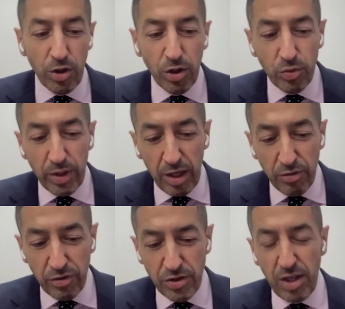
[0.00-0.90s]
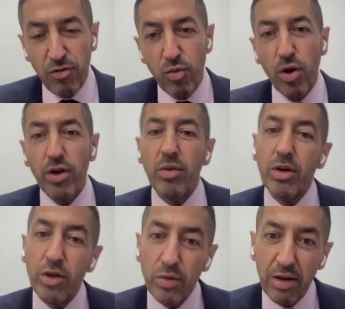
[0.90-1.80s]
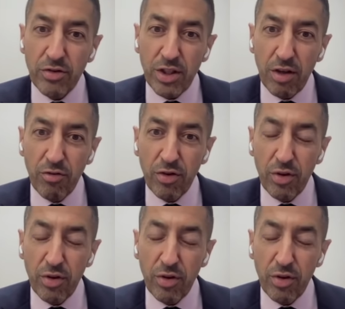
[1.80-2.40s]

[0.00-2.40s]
whether or not we have safe water, whether or not we have safe